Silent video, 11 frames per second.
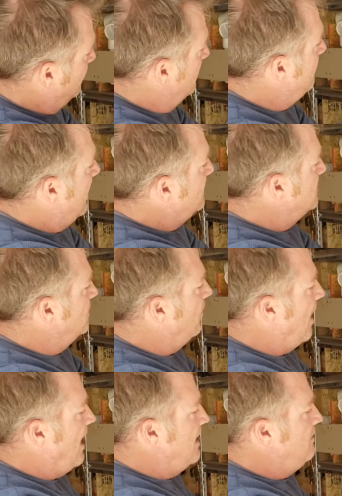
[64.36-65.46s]
3x2
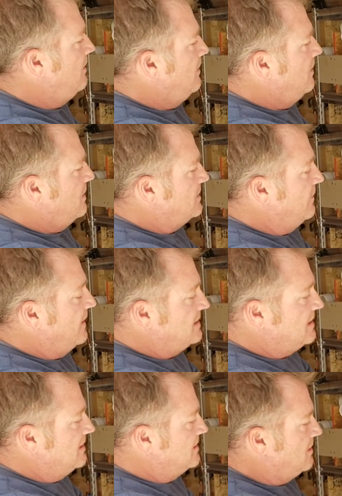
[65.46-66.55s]
Y. So this
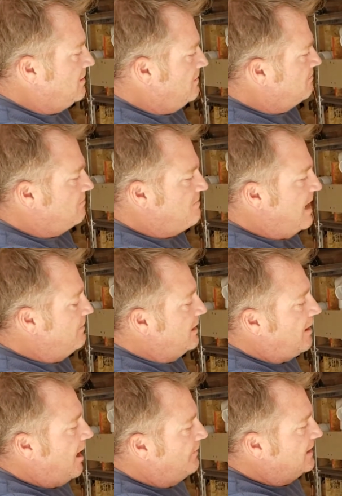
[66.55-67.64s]
is maybe a
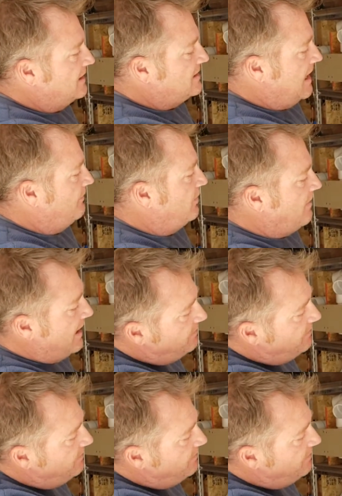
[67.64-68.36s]
common example might